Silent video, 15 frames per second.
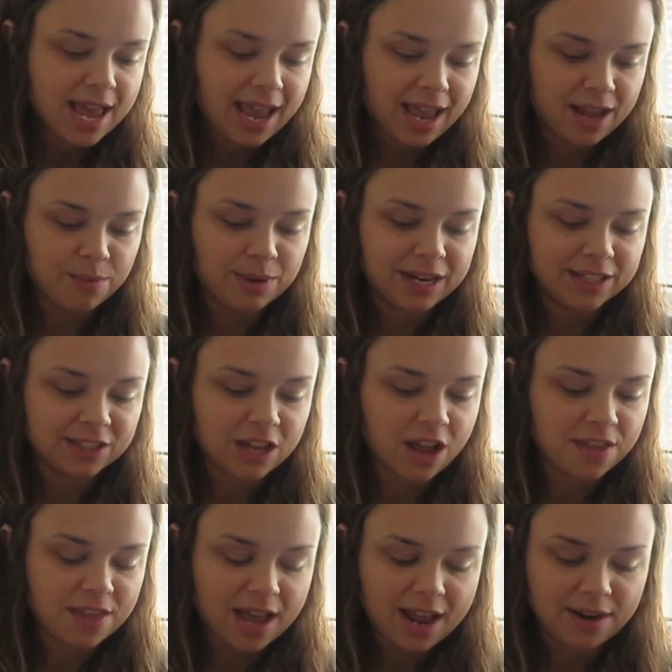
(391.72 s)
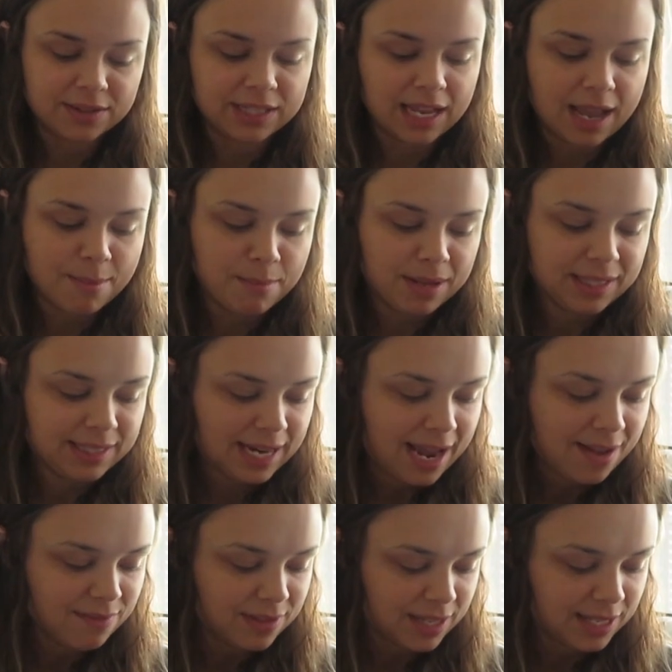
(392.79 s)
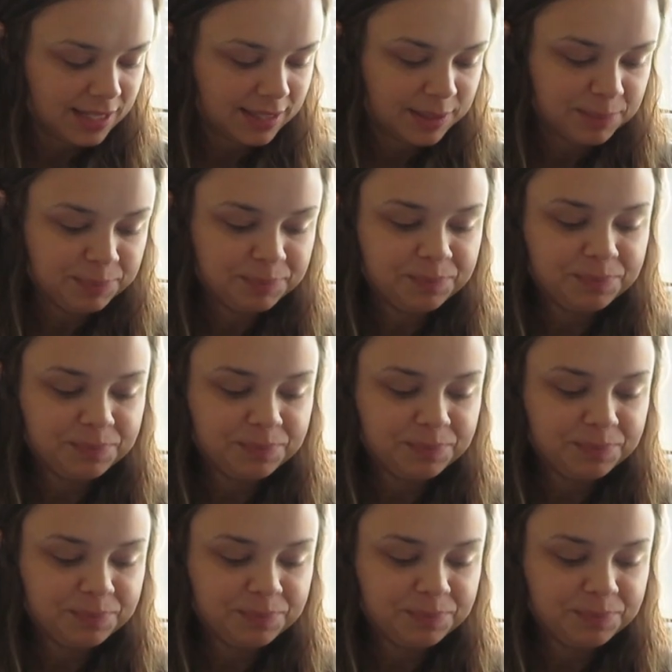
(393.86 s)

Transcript: And when I saw that, I was like, I must have this.